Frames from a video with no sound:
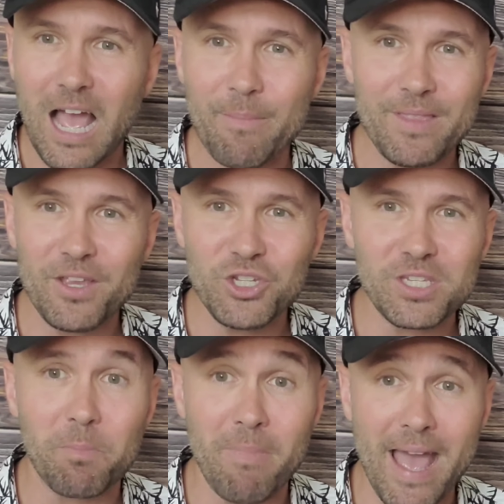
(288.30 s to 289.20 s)
there's
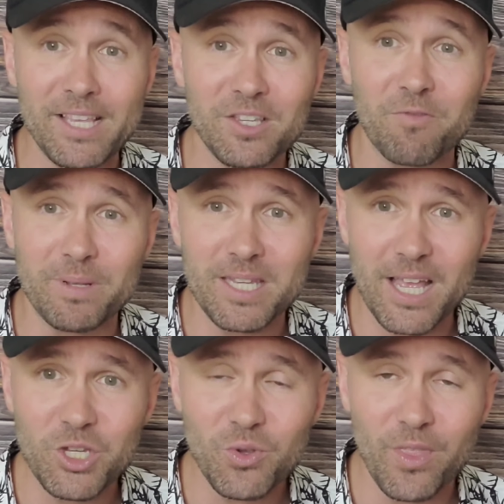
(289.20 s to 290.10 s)
just massive
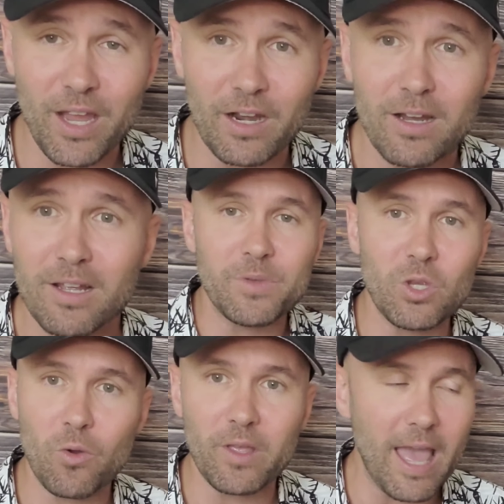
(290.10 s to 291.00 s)
potential there.
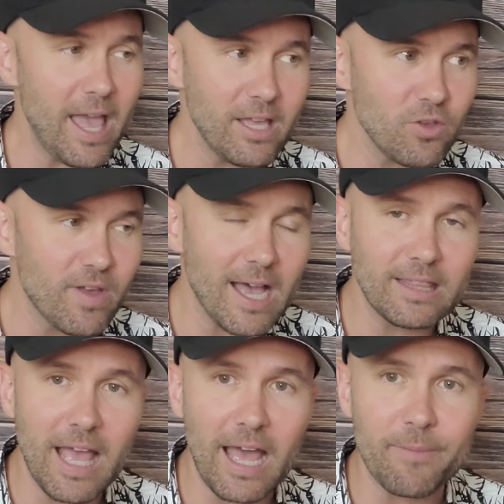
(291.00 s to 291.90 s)
So you've got
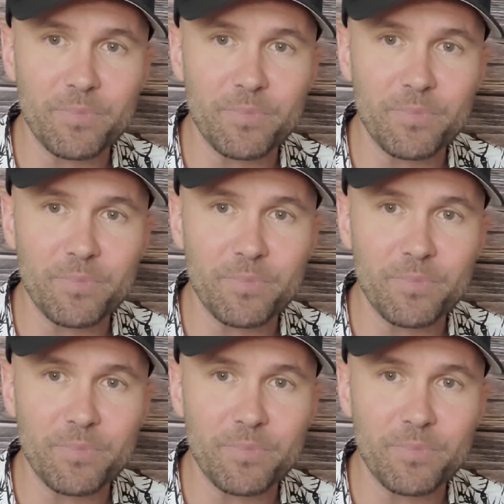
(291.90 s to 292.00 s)
that.